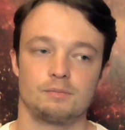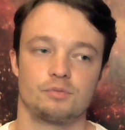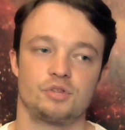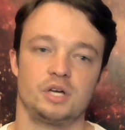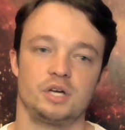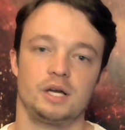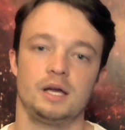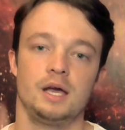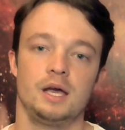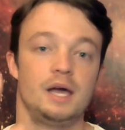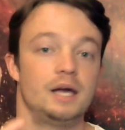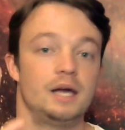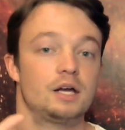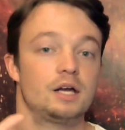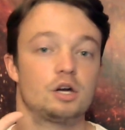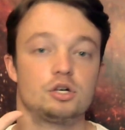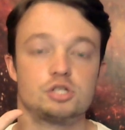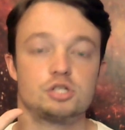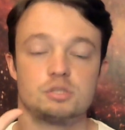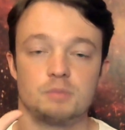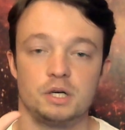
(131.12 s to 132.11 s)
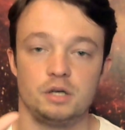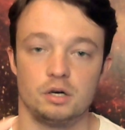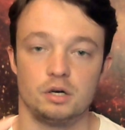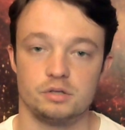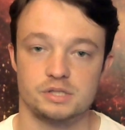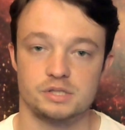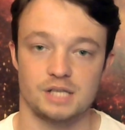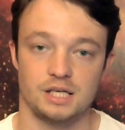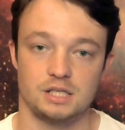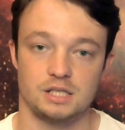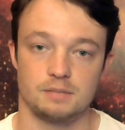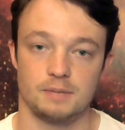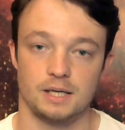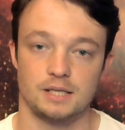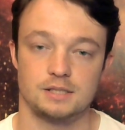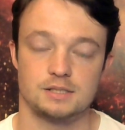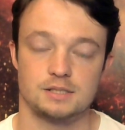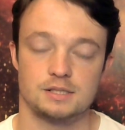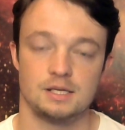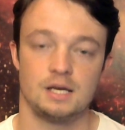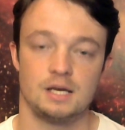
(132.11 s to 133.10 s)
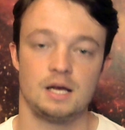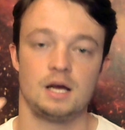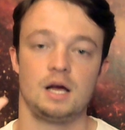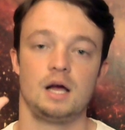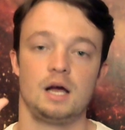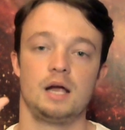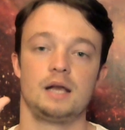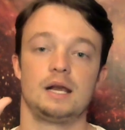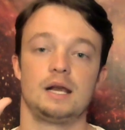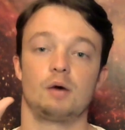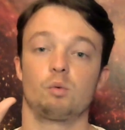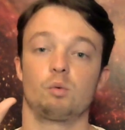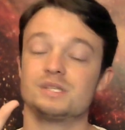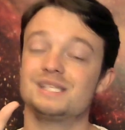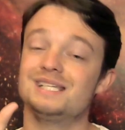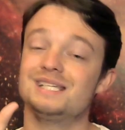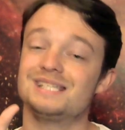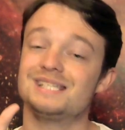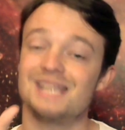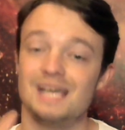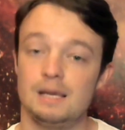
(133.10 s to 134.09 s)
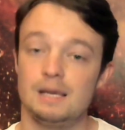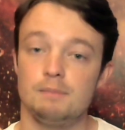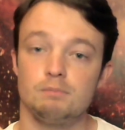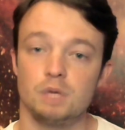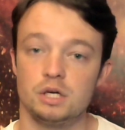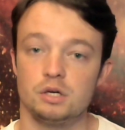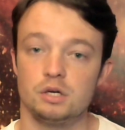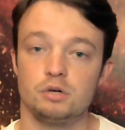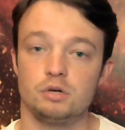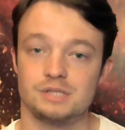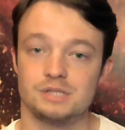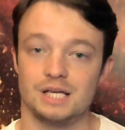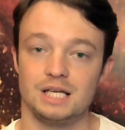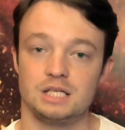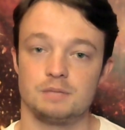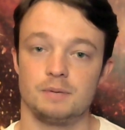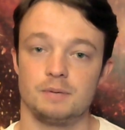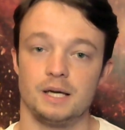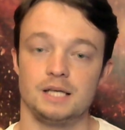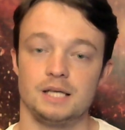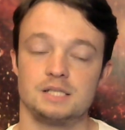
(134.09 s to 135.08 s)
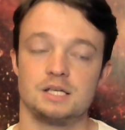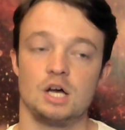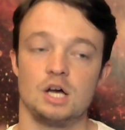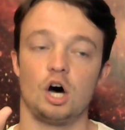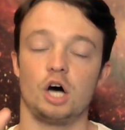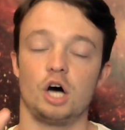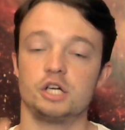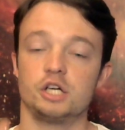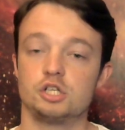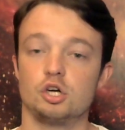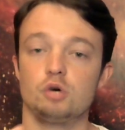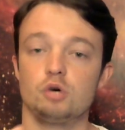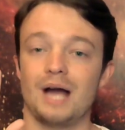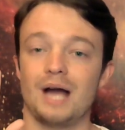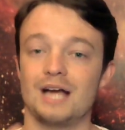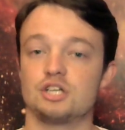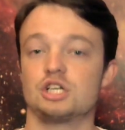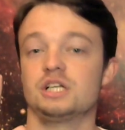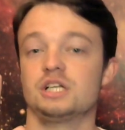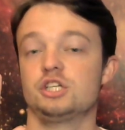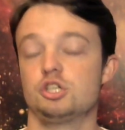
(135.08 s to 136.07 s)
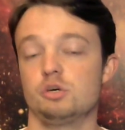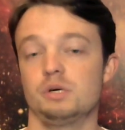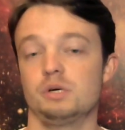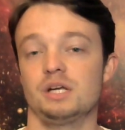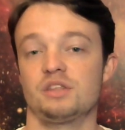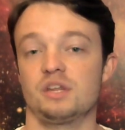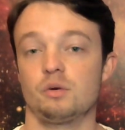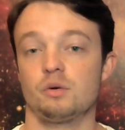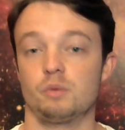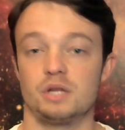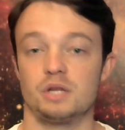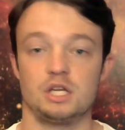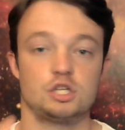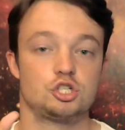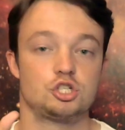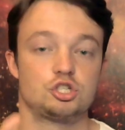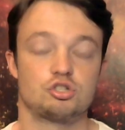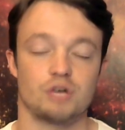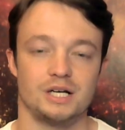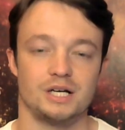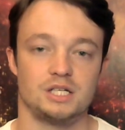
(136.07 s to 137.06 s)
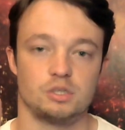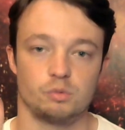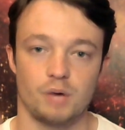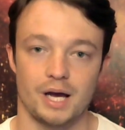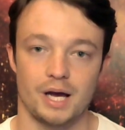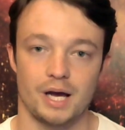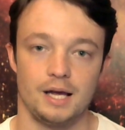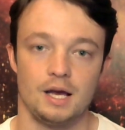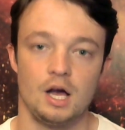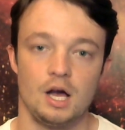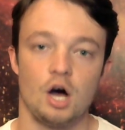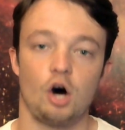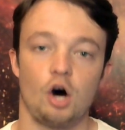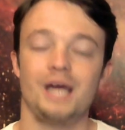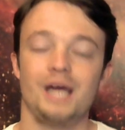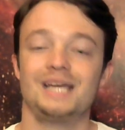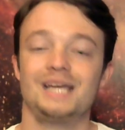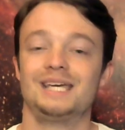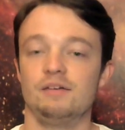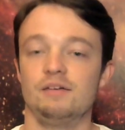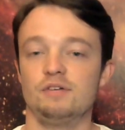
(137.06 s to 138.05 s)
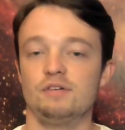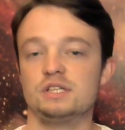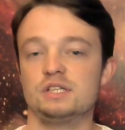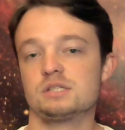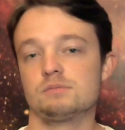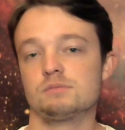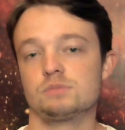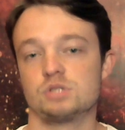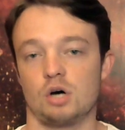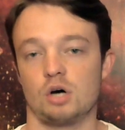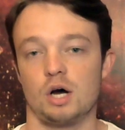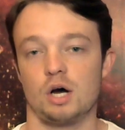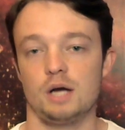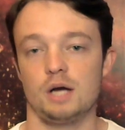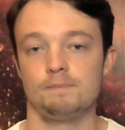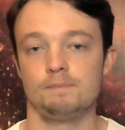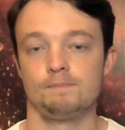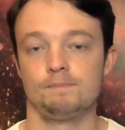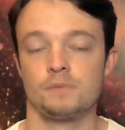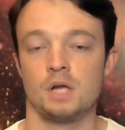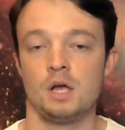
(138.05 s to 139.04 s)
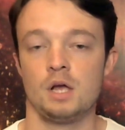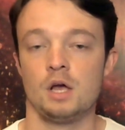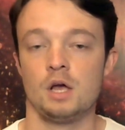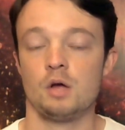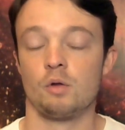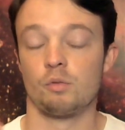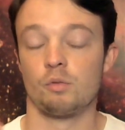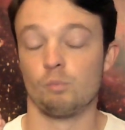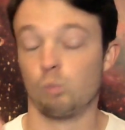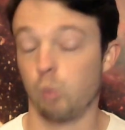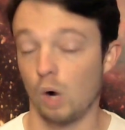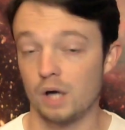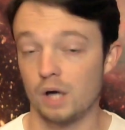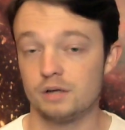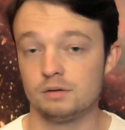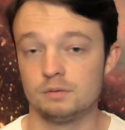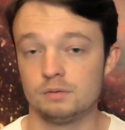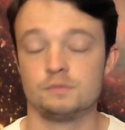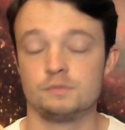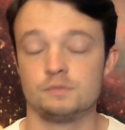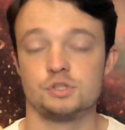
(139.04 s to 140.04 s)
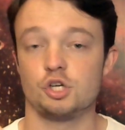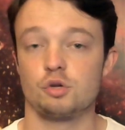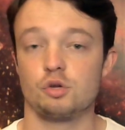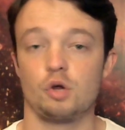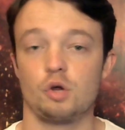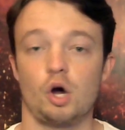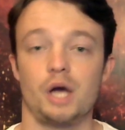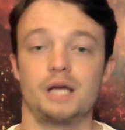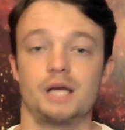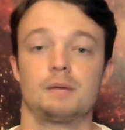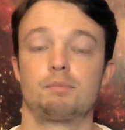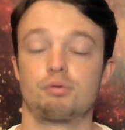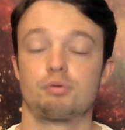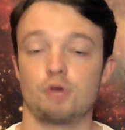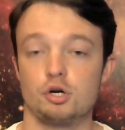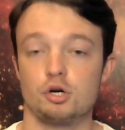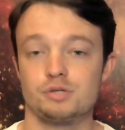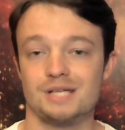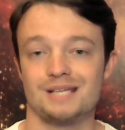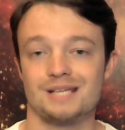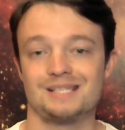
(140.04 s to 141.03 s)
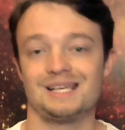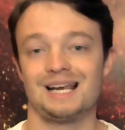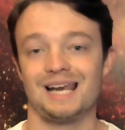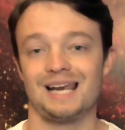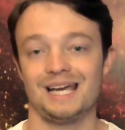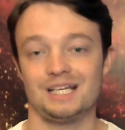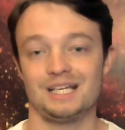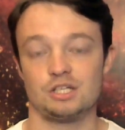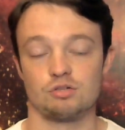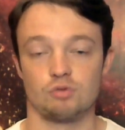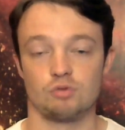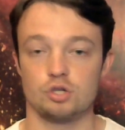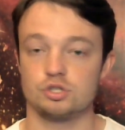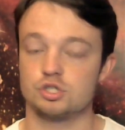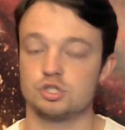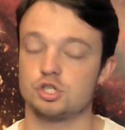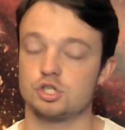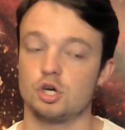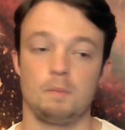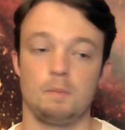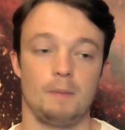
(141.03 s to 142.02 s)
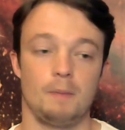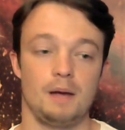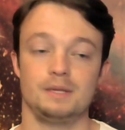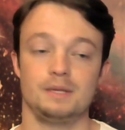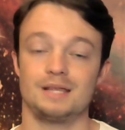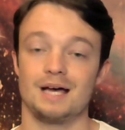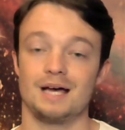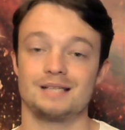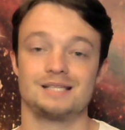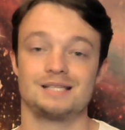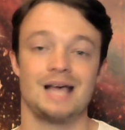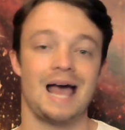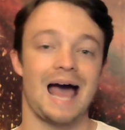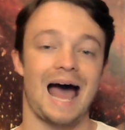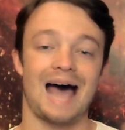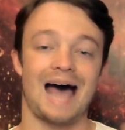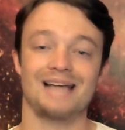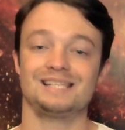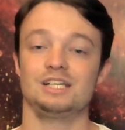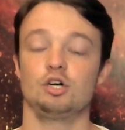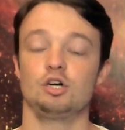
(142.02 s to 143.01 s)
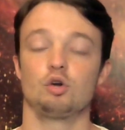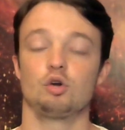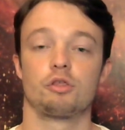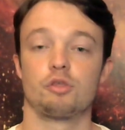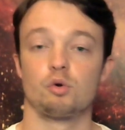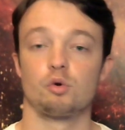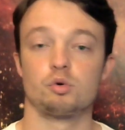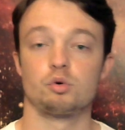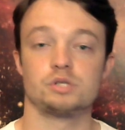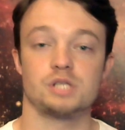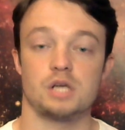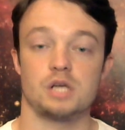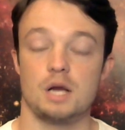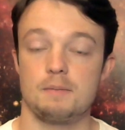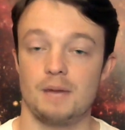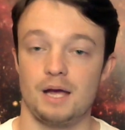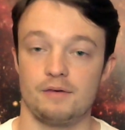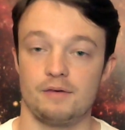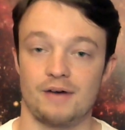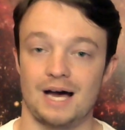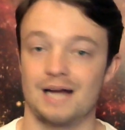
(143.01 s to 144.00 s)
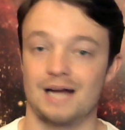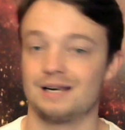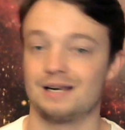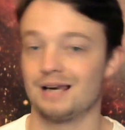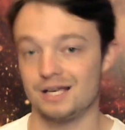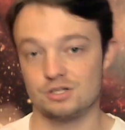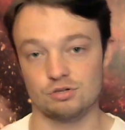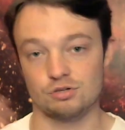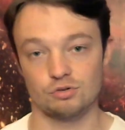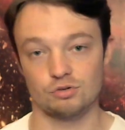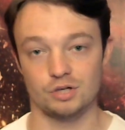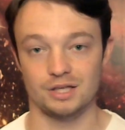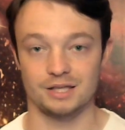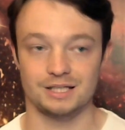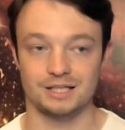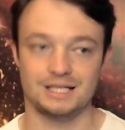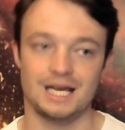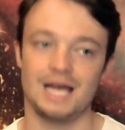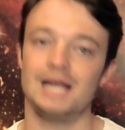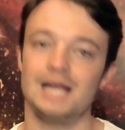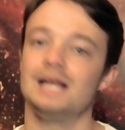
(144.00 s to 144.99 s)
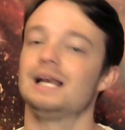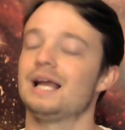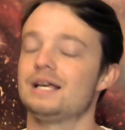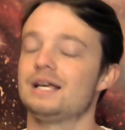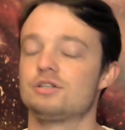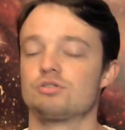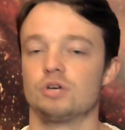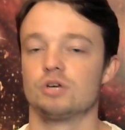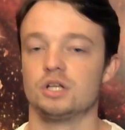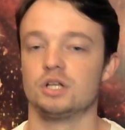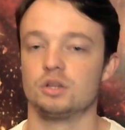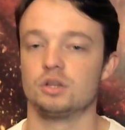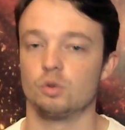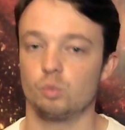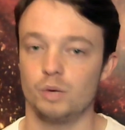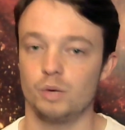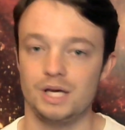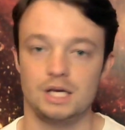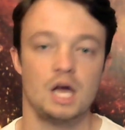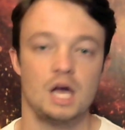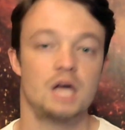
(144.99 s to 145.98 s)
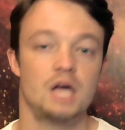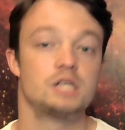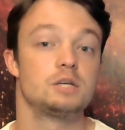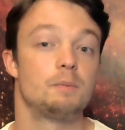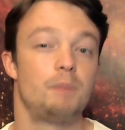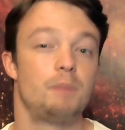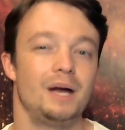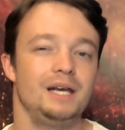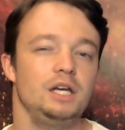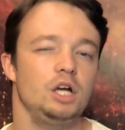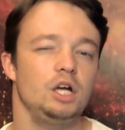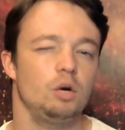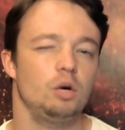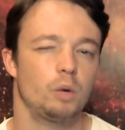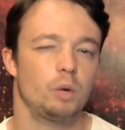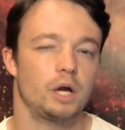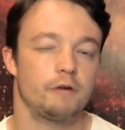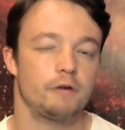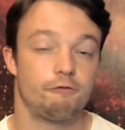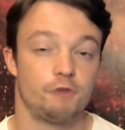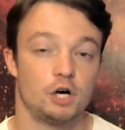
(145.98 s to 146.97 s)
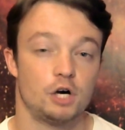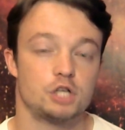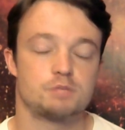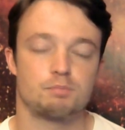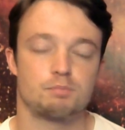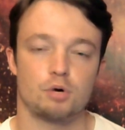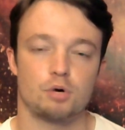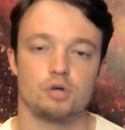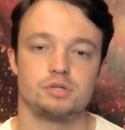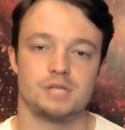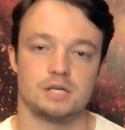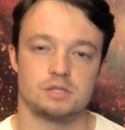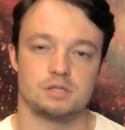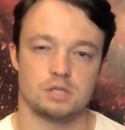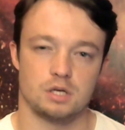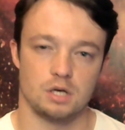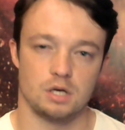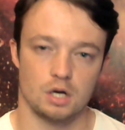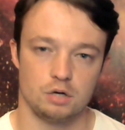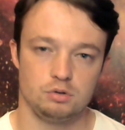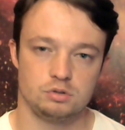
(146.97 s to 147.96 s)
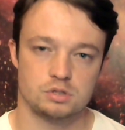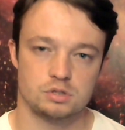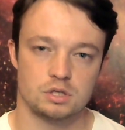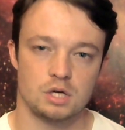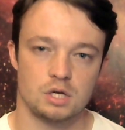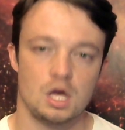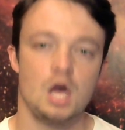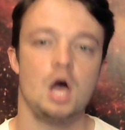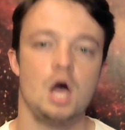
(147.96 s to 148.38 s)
something, it goes to my notes database. Now, once it's in my notes database, I don't actually do anything with it straight away. I give it some time, one, so that I can process it later on. So maybe that's adding on thoughts that I may have had later on in the day, later on in the week, depending on when I first process the note.